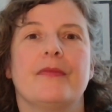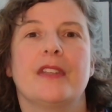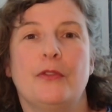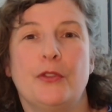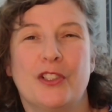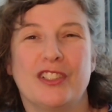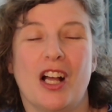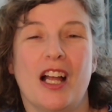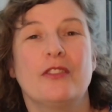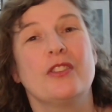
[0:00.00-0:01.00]
If you're
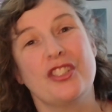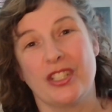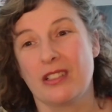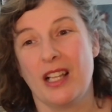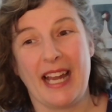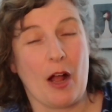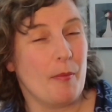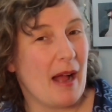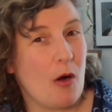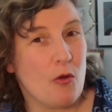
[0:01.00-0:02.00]
online or just like how
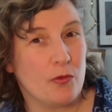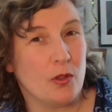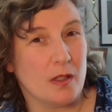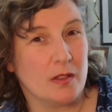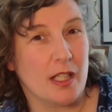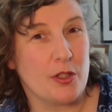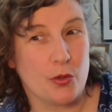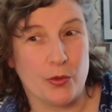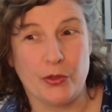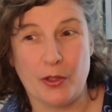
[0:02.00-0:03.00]
powerful online
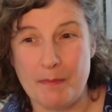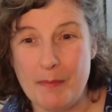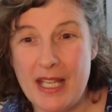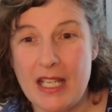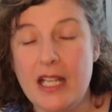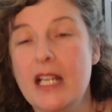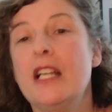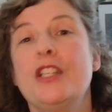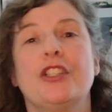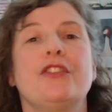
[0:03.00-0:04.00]
tools can be,
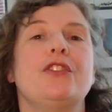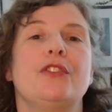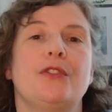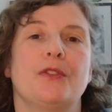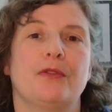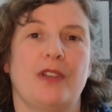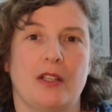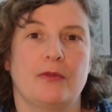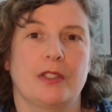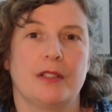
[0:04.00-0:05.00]
just use your
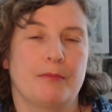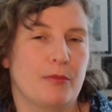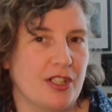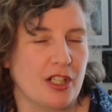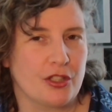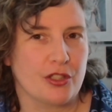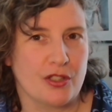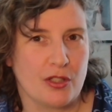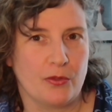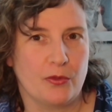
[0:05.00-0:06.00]
favorite production
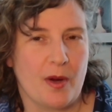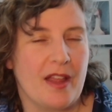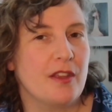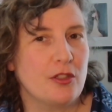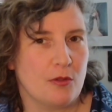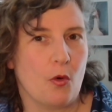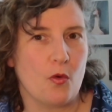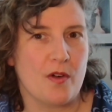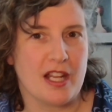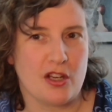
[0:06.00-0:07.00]
software that you
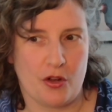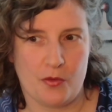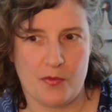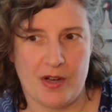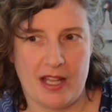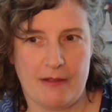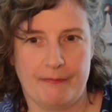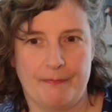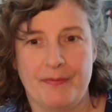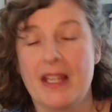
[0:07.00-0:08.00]
already know already.
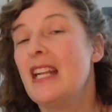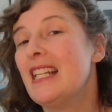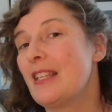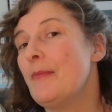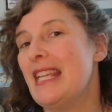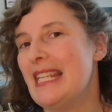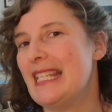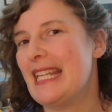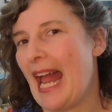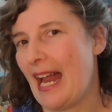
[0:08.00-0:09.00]
Some
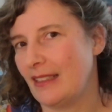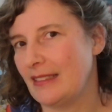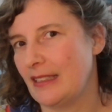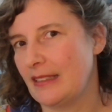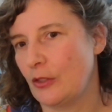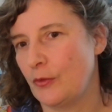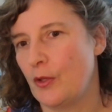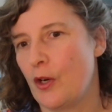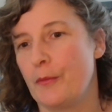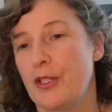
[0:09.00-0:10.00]
easy to access
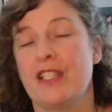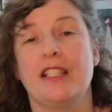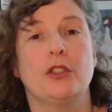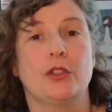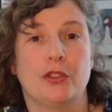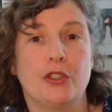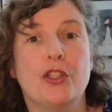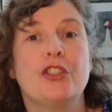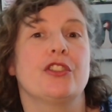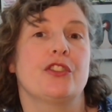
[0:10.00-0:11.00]
software options include
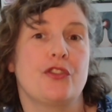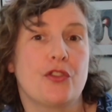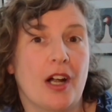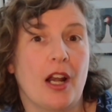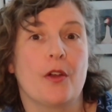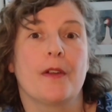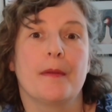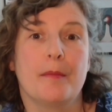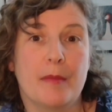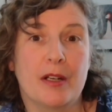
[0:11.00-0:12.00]
Notion, Trello,
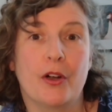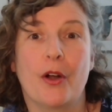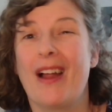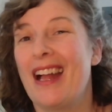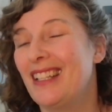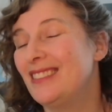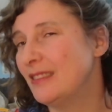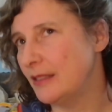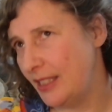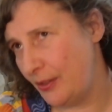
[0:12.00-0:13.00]
Miro, and
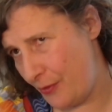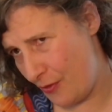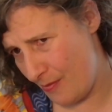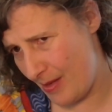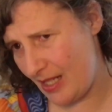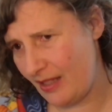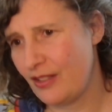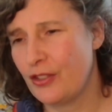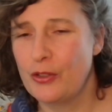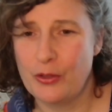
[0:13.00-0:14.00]
if you
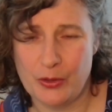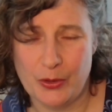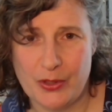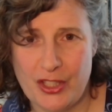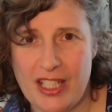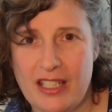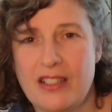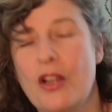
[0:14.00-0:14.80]
must, Google Sheets.